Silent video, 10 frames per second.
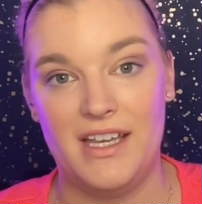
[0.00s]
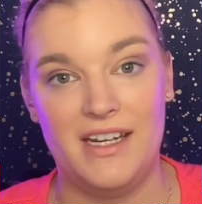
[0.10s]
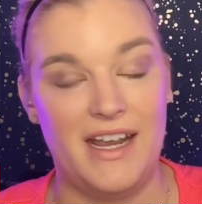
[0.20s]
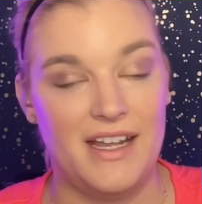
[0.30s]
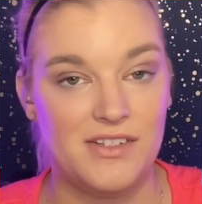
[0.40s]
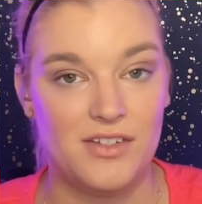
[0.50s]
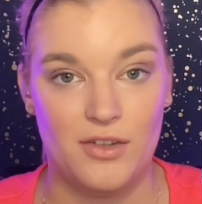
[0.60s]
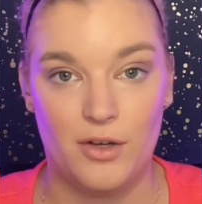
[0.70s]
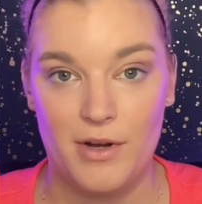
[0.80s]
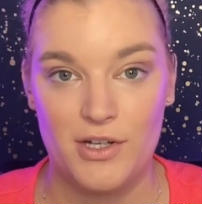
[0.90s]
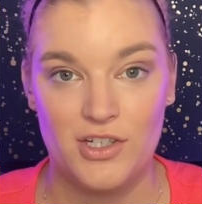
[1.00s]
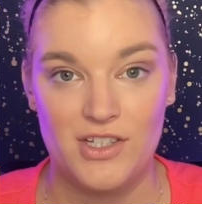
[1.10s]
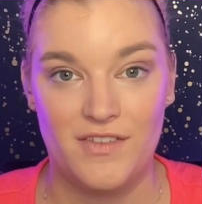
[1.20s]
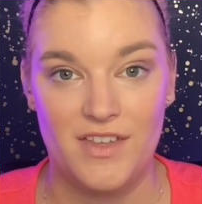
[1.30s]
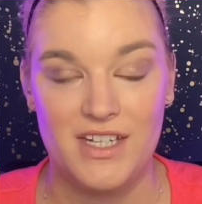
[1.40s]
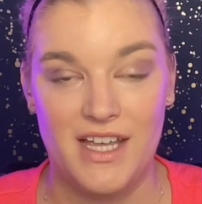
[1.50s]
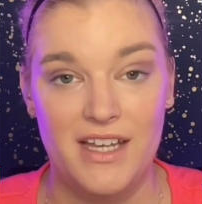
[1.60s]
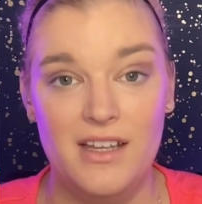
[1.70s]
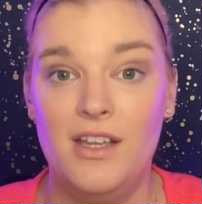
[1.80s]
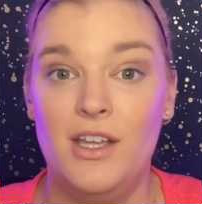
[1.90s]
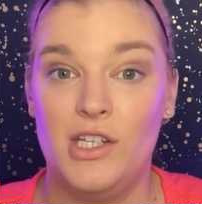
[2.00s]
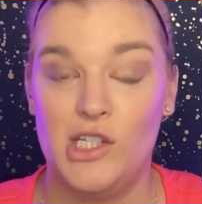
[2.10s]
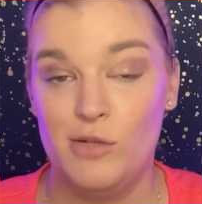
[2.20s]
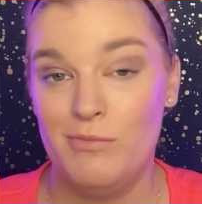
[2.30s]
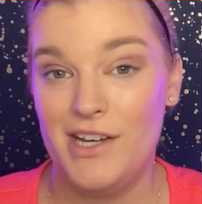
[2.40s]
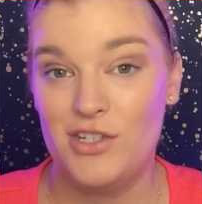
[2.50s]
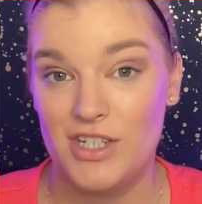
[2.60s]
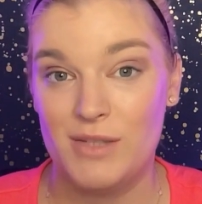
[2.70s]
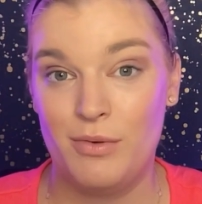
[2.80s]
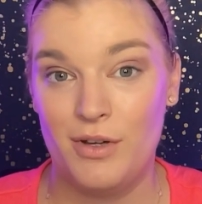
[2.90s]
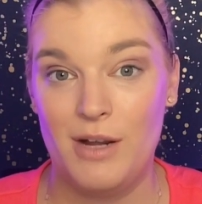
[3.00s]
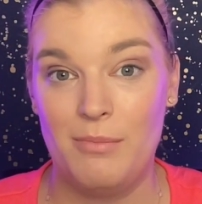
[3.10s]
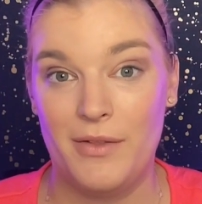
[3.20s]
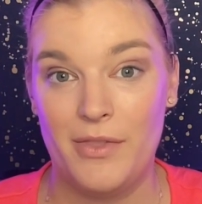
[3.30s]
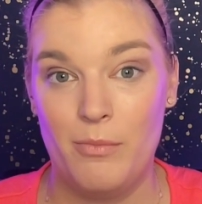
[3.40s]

and answer the questions of the day, you might just put up on the